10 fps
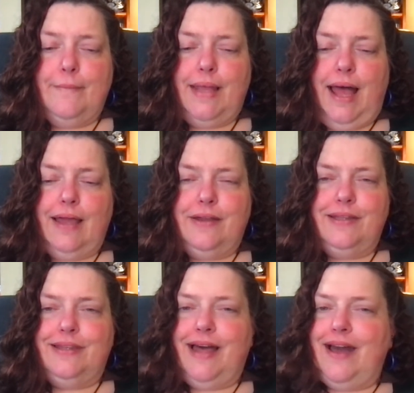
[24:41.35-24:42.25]
I
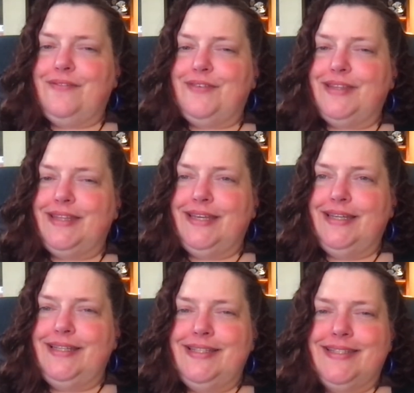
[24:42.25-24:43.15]
could laugh at
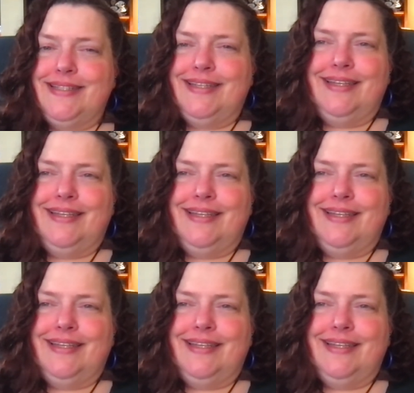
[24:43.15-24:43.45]
things,